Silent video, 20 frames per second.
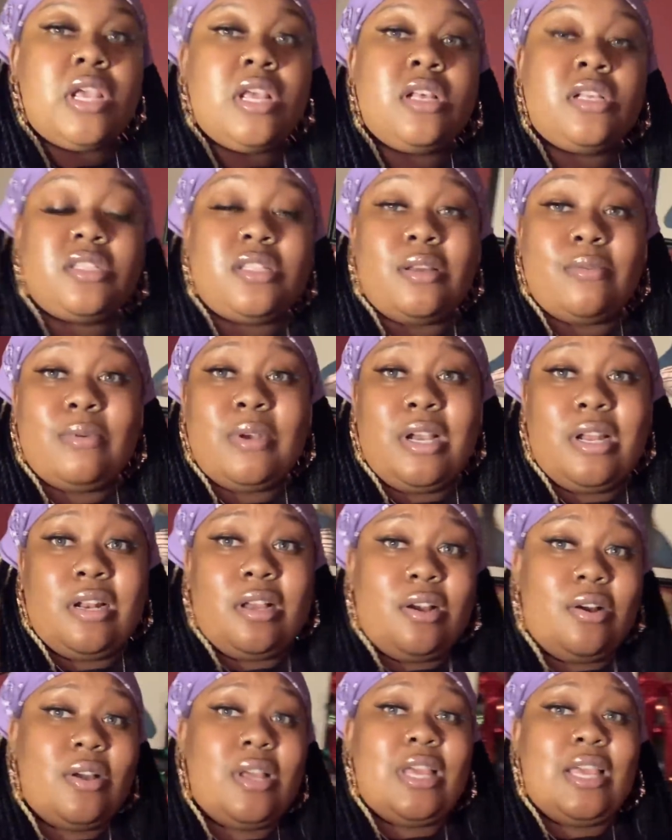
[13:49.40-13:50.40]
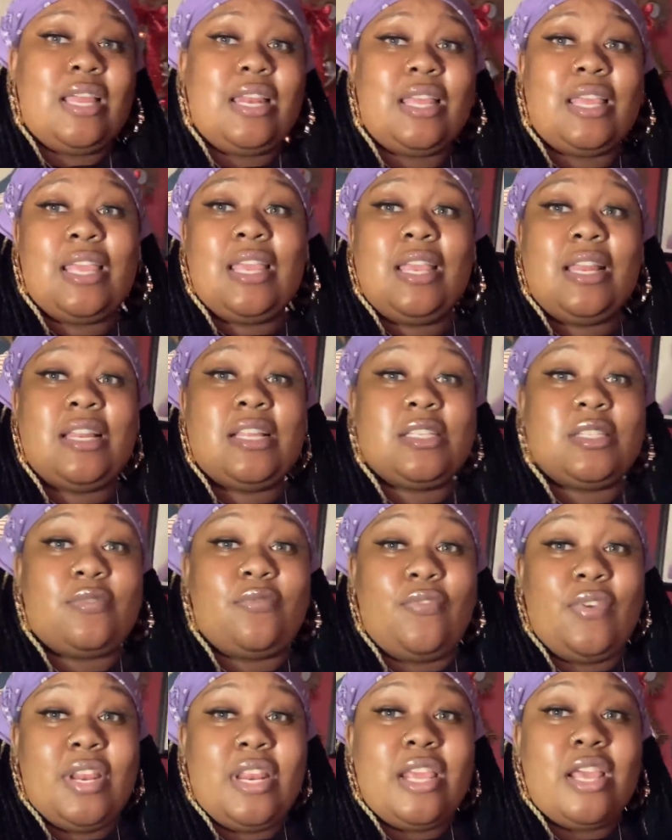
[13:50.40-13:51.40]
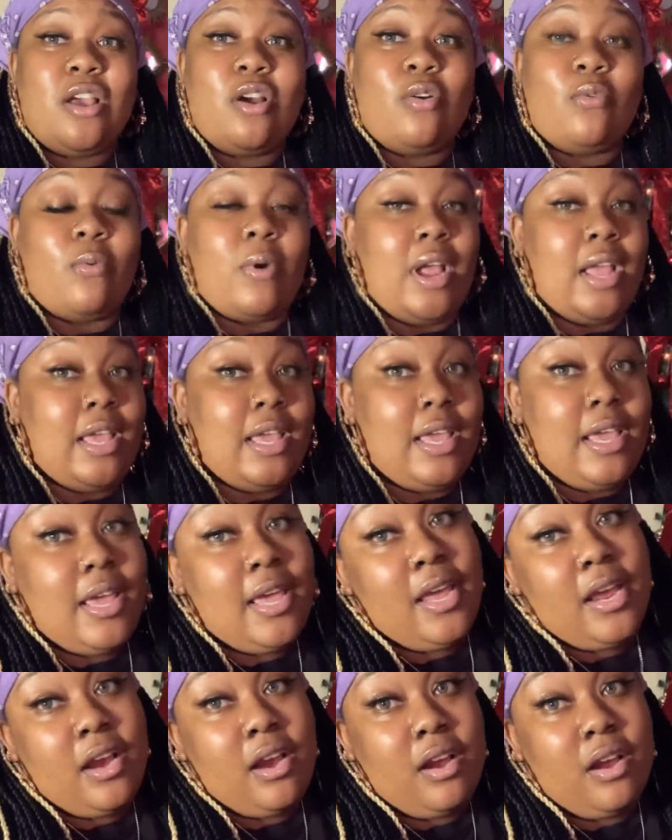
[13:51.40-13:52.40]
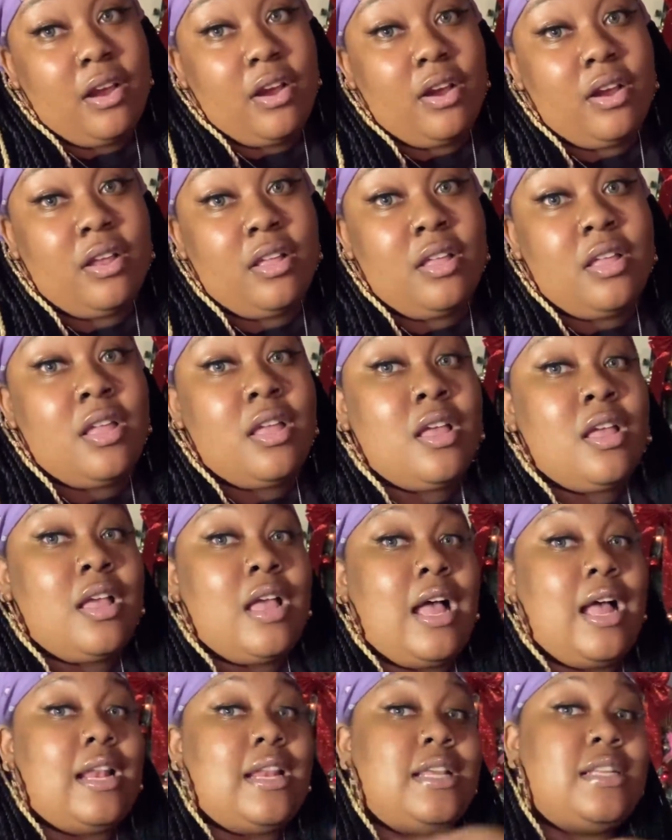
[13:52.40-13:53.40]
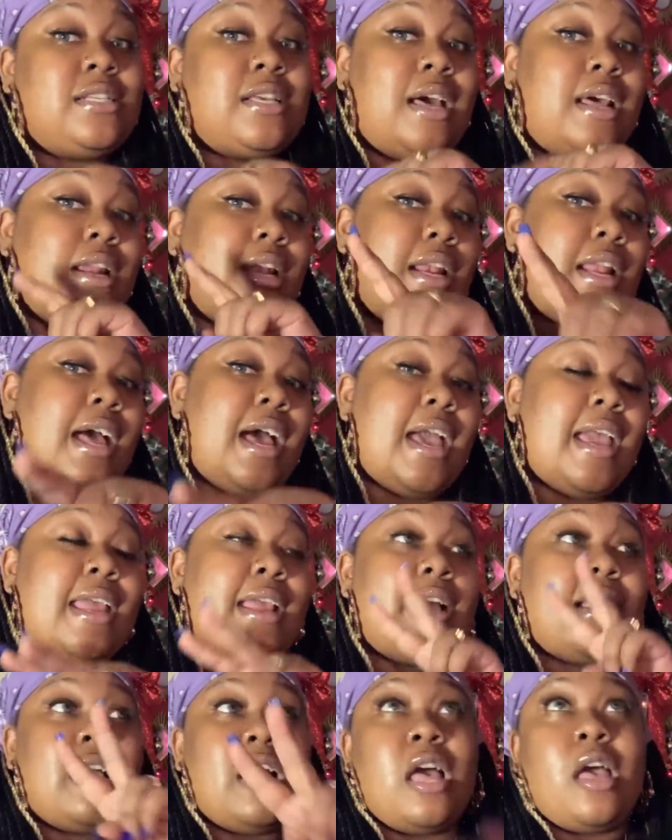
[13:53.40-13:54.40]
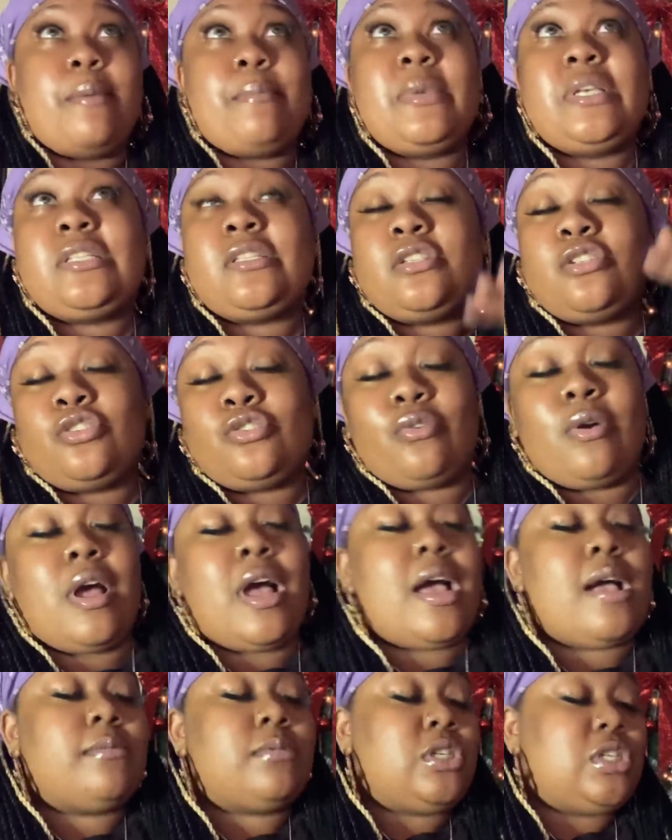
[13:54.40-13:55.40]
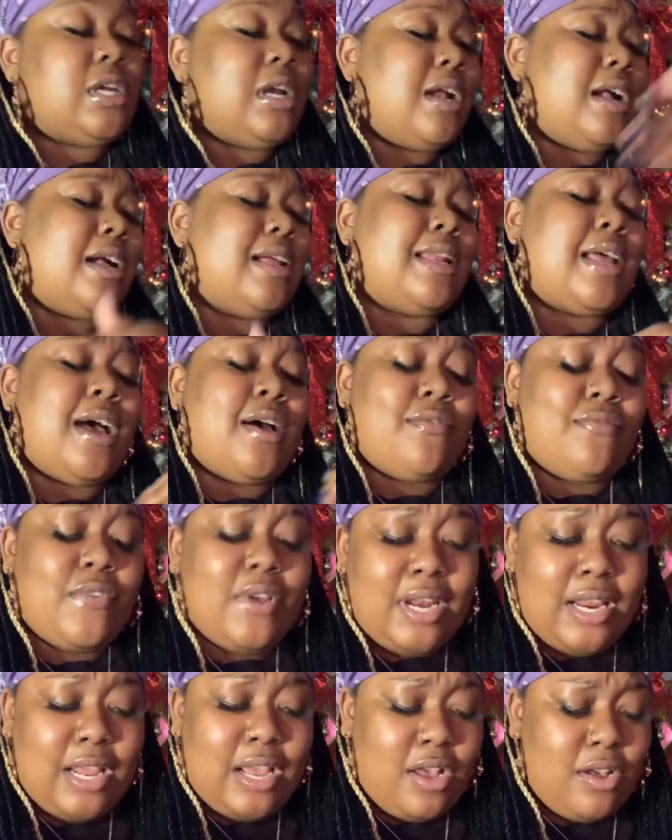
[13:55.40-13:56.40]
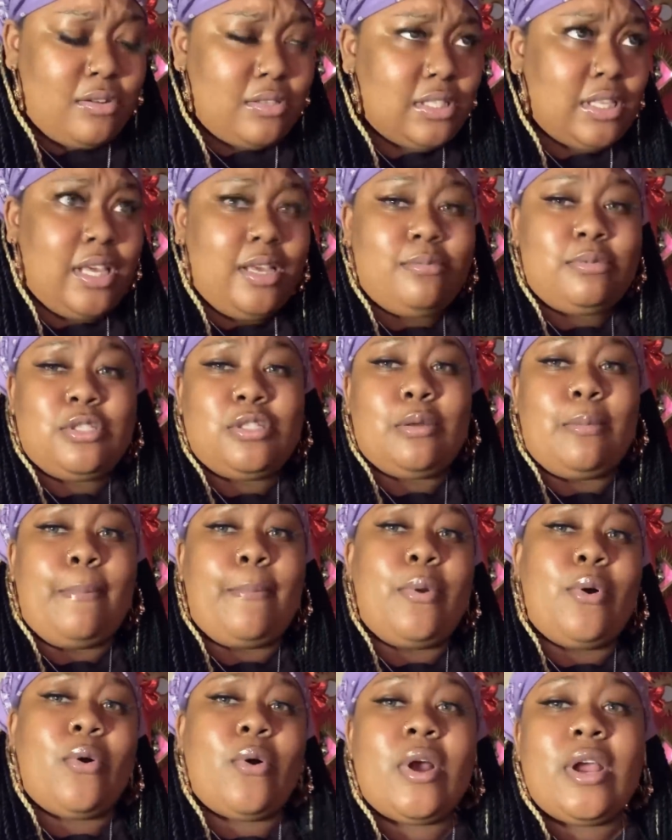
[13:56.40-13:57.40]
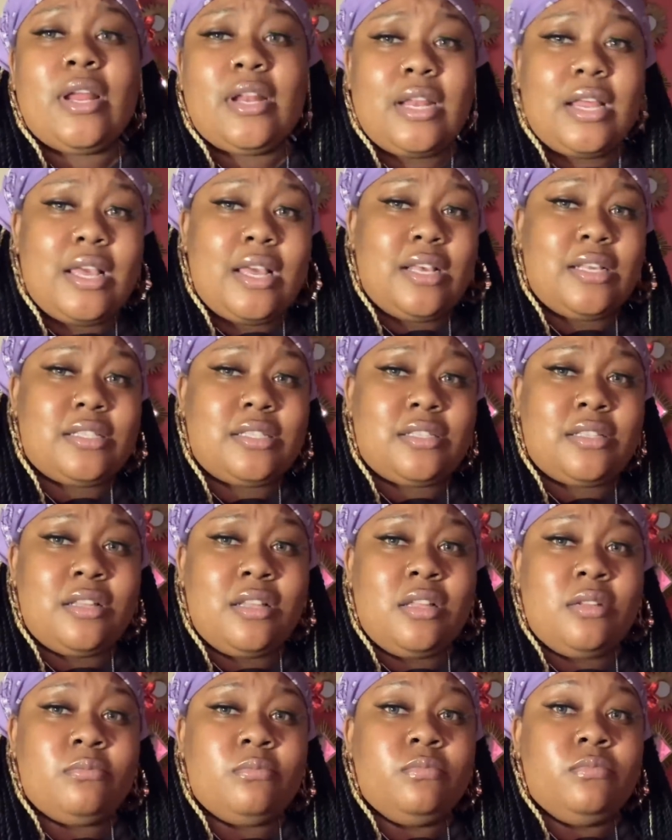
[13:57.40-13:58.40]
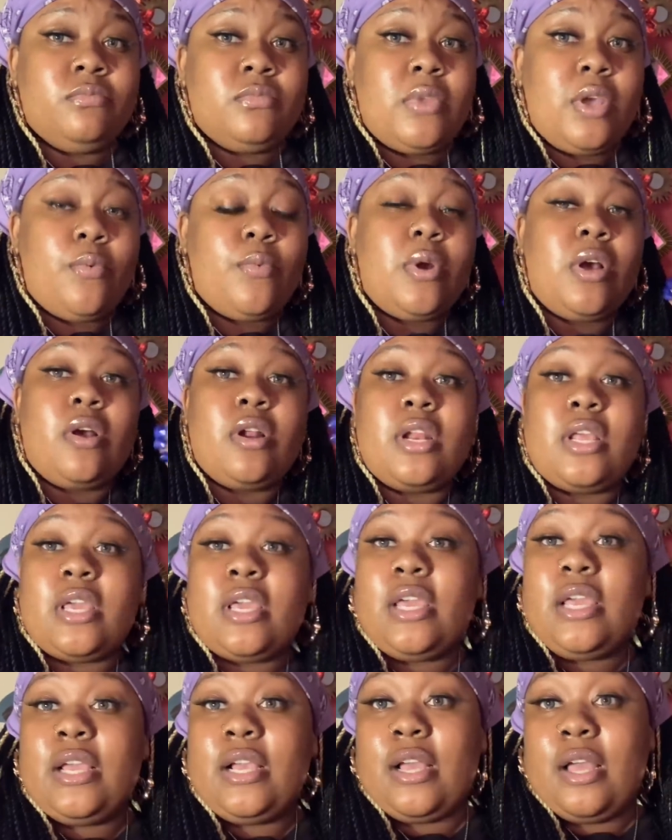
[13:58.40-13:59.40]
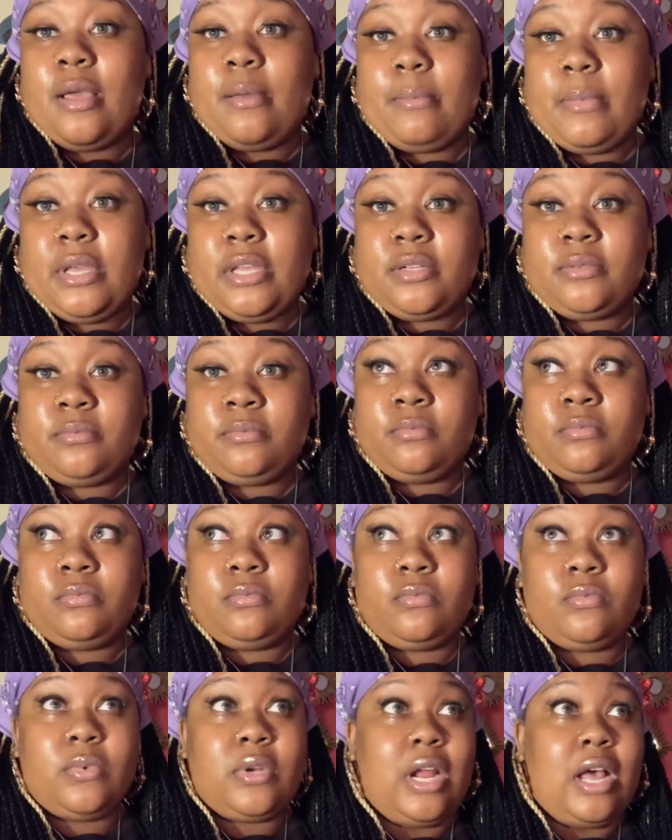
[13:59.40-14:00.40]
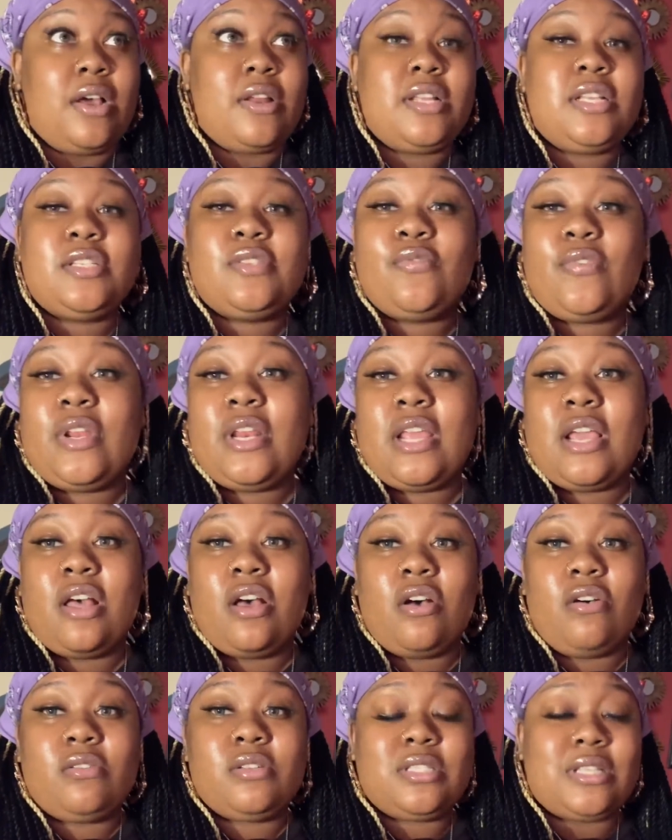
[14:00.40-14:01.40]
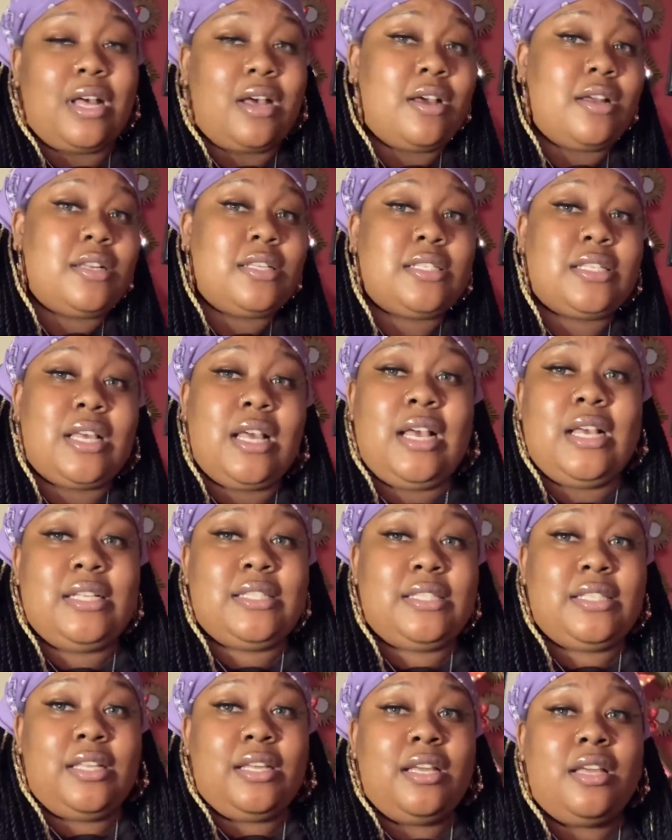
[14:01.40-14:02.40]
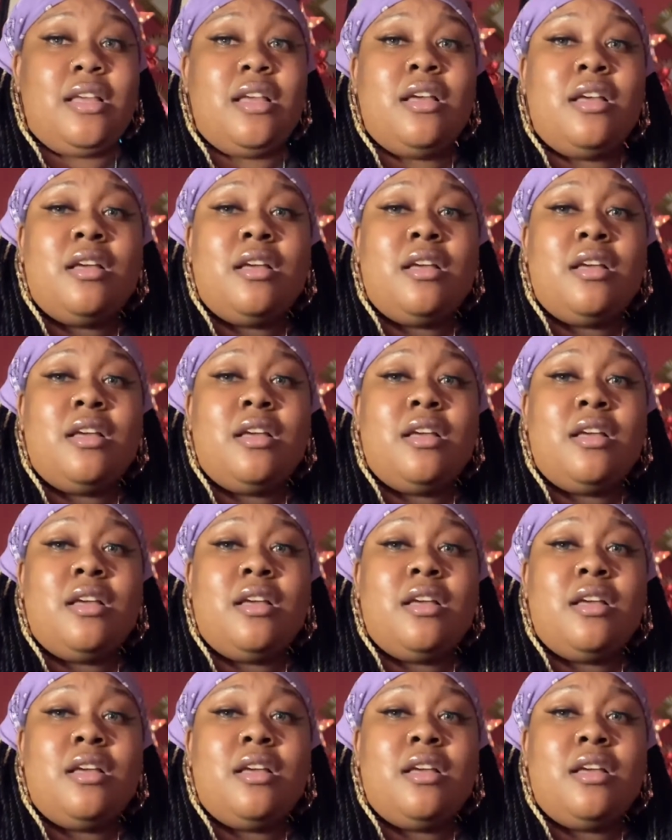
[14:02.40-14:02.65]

So we're going to go ahead and end this video right here. I need y'all to like, comment, subscribe, share all our videos. Keep supporting us. And we're going to keep coming with all these videos, all this content.